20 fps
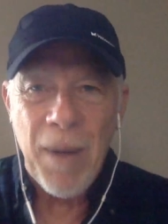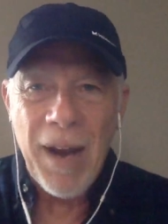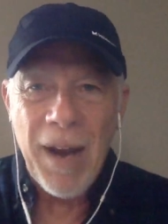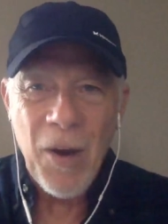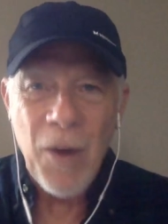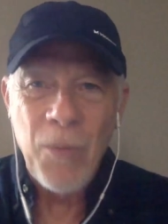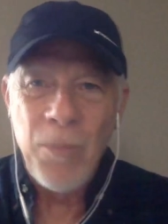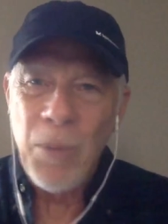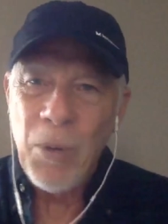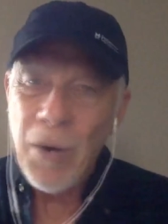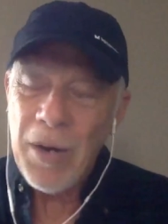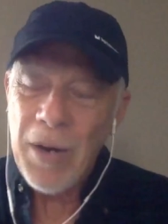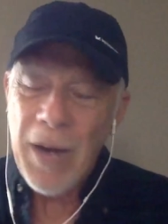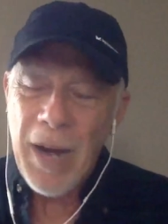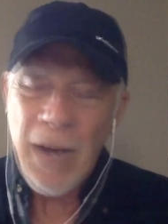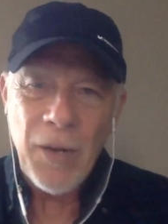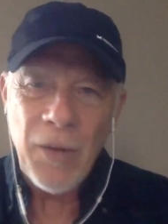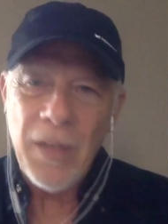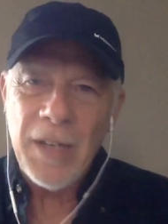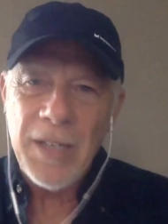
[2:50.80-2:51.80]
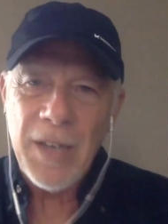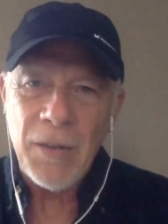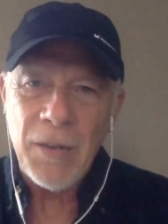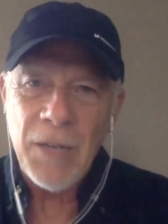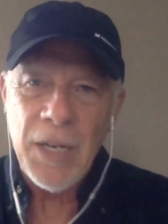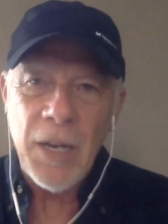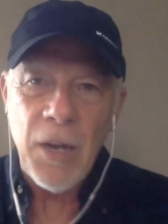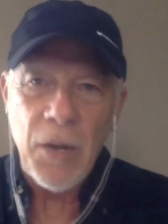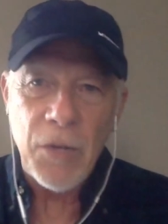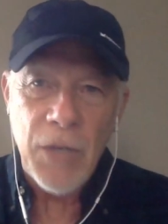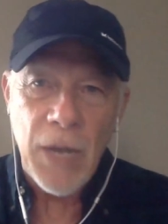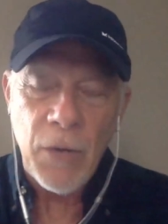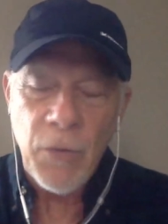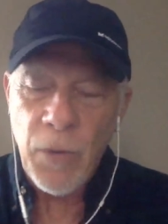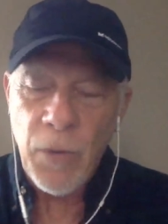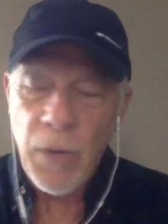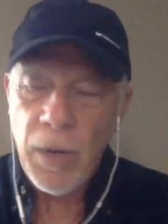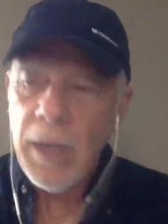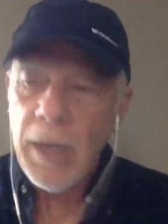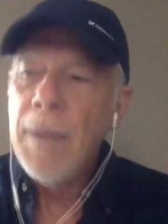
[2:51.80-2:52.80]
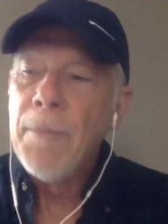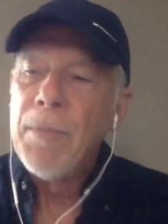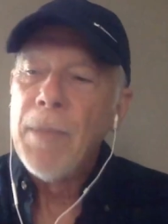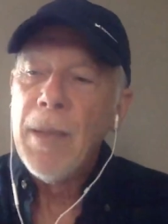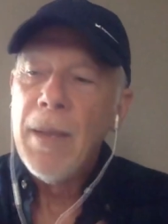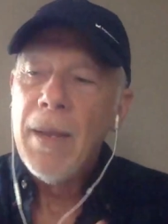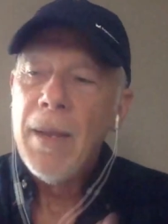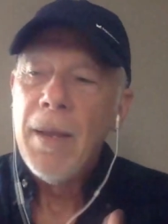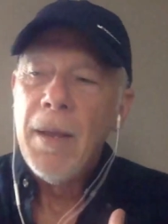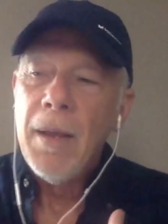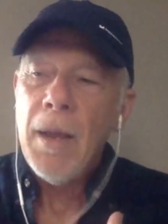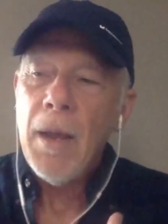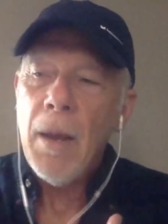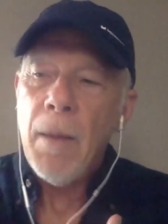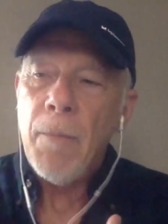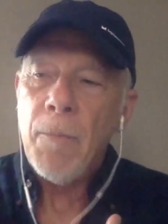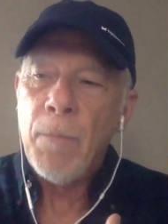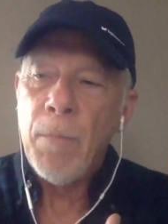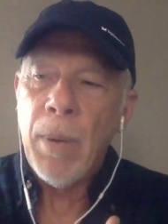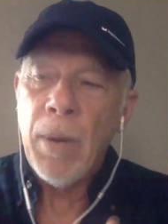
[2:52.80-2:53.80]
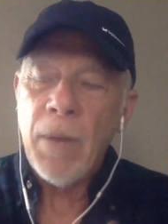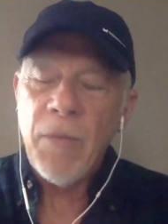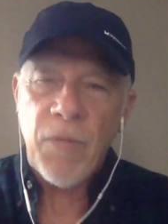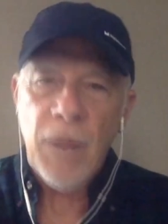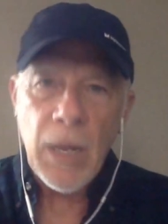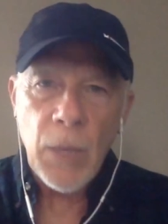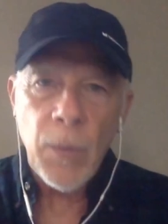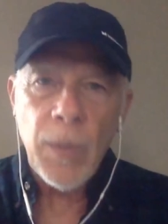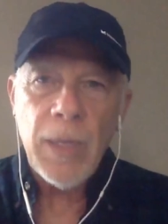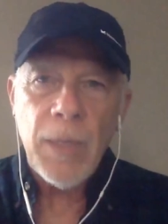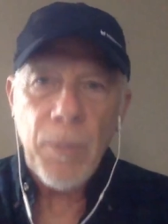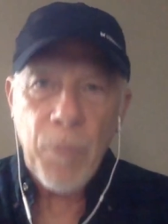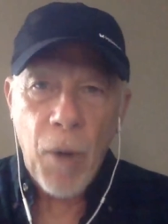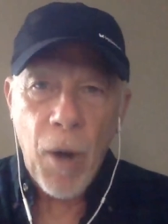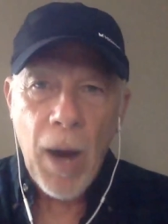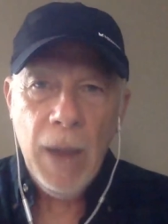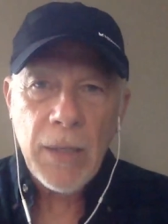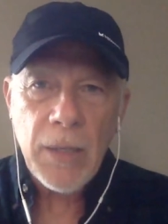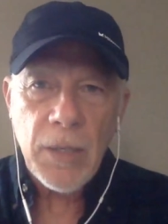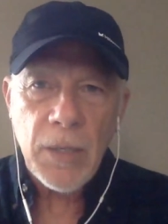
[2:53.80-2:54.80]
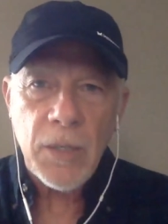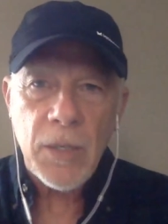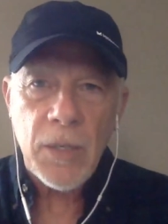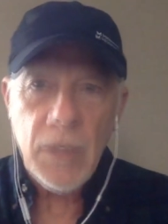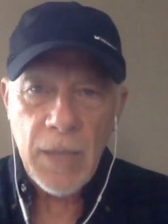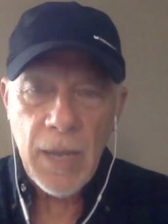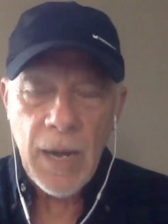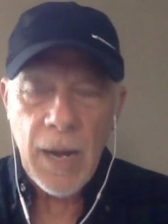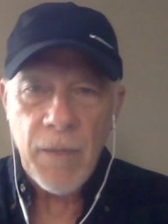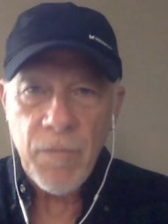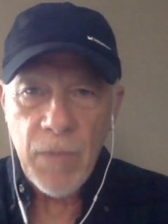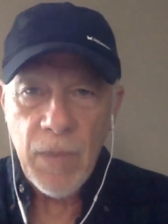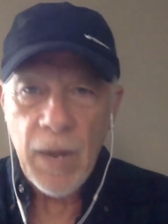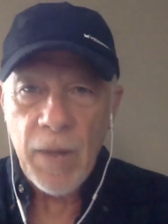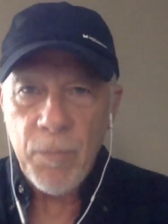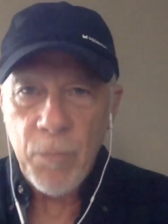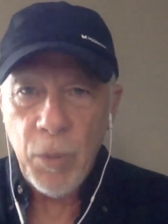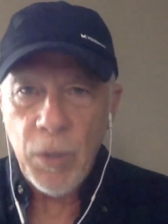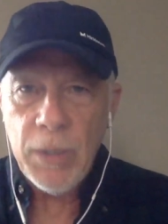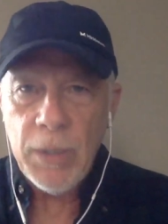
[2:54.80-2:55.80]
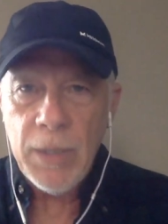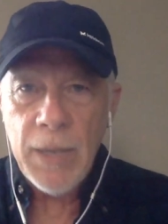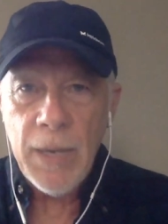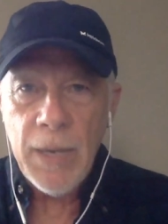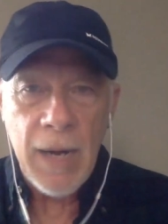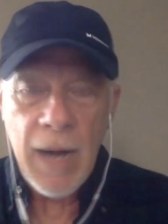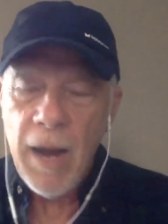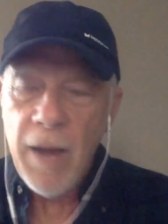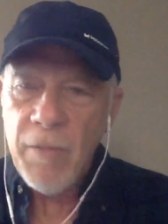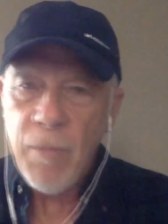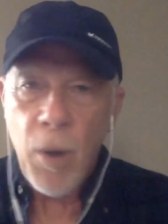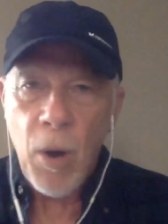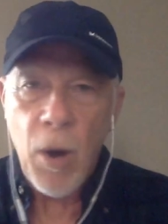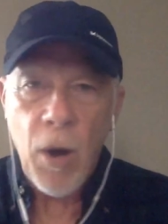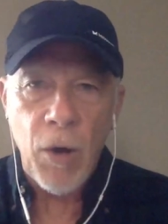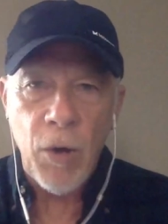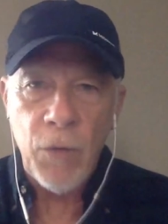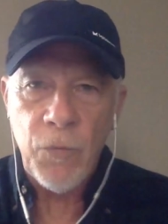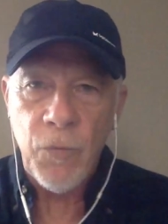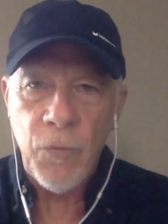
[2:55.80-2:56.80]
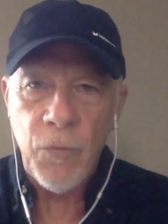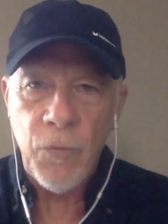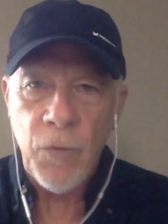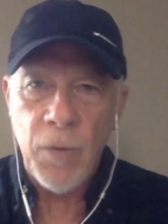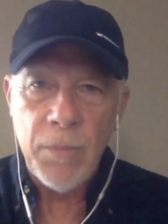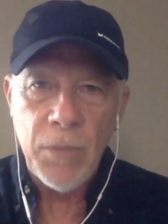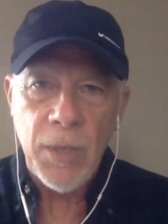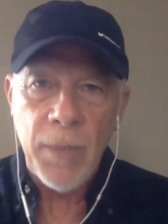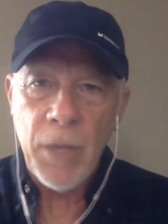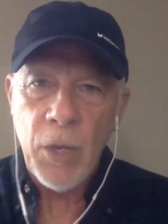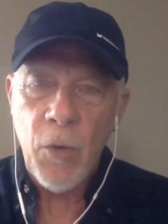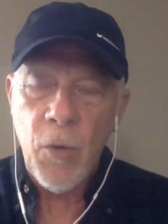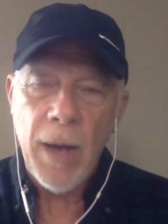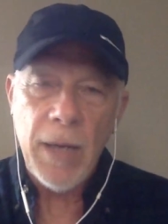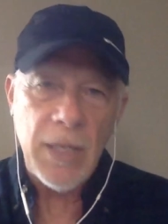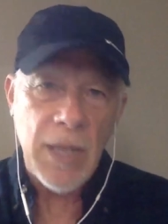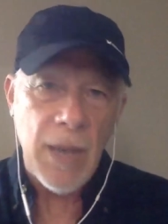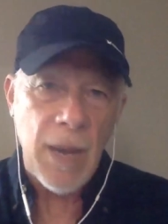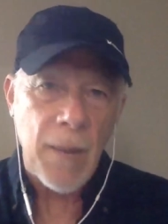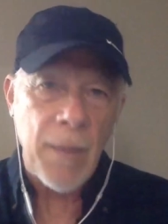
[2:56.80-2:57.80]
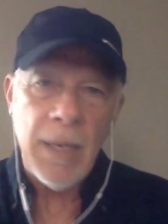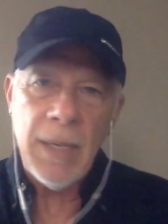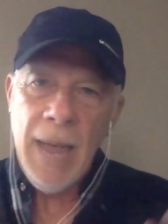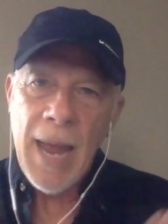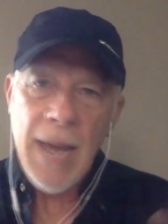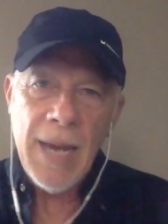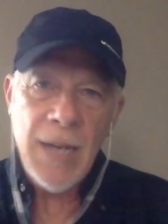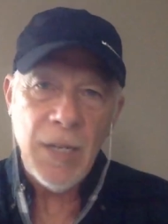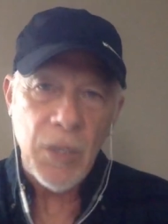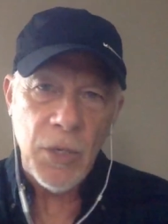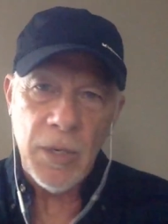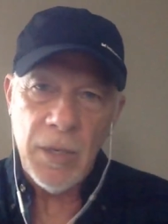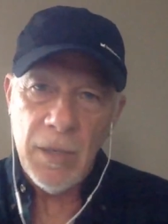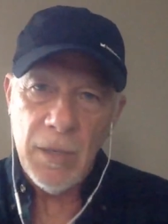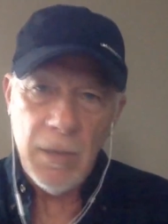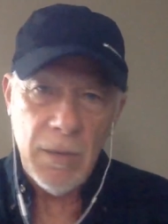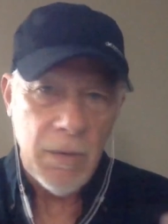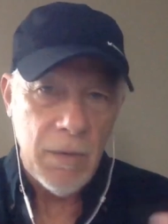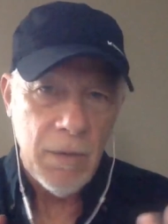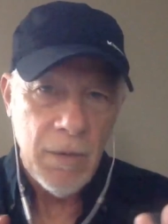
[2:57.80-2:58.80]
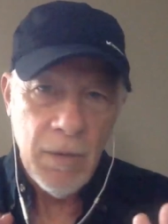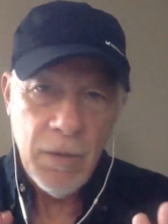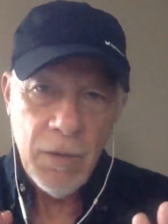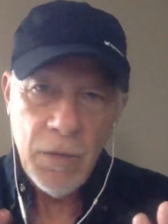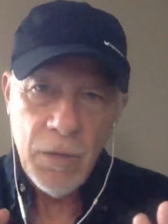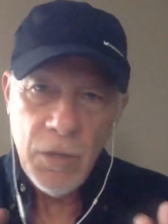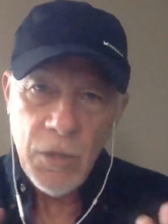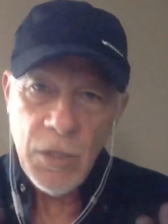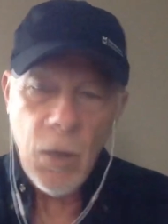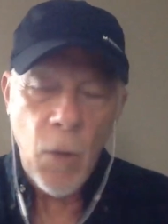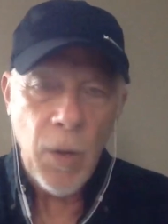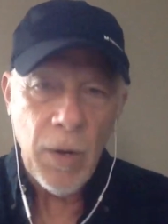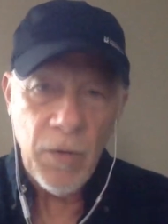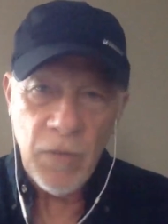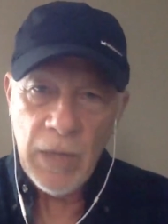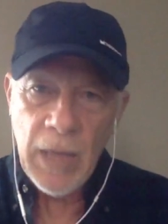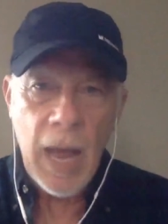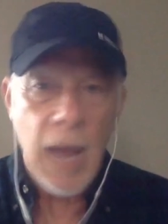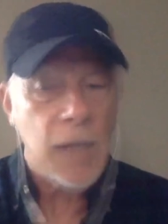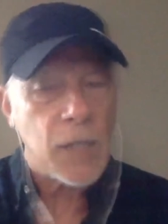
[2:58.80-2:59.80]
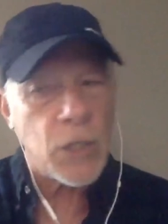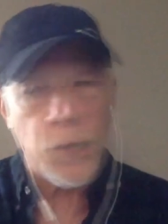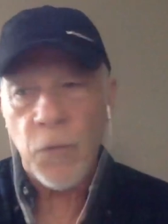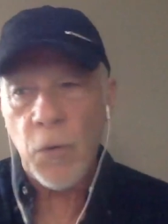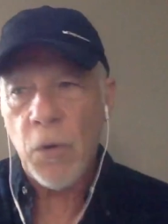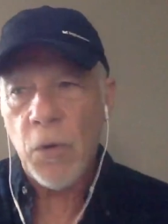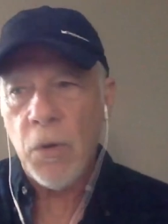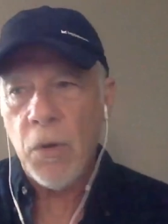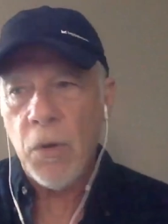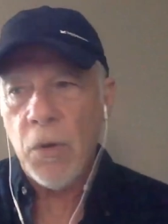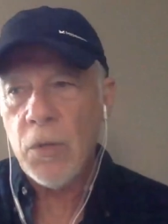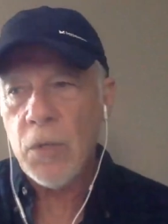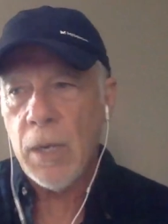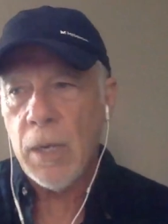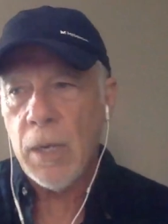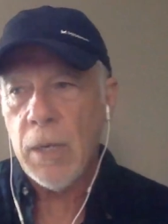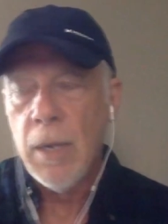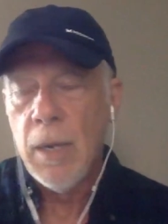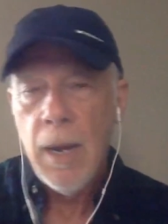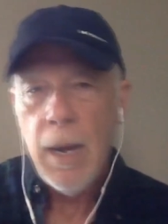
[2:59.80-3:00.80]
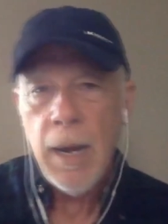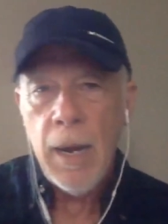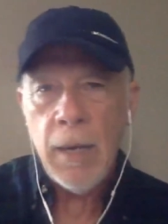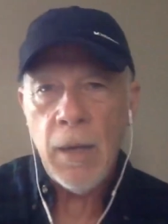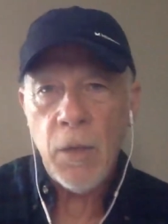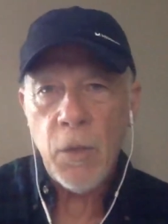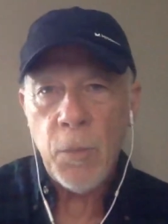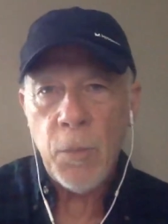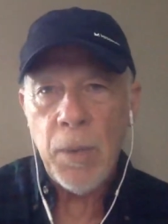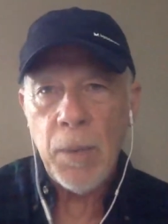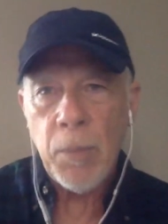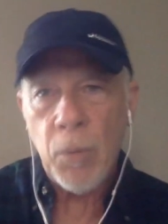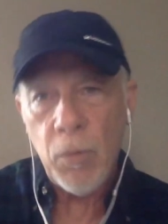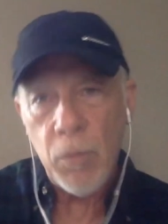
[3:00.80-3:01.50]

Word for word: in my own book i know that sounds egocentric but following the practices that I've, that I've put down, and I've borrowed from some of the greats. I mean, ancient Stoic philosophers and, and other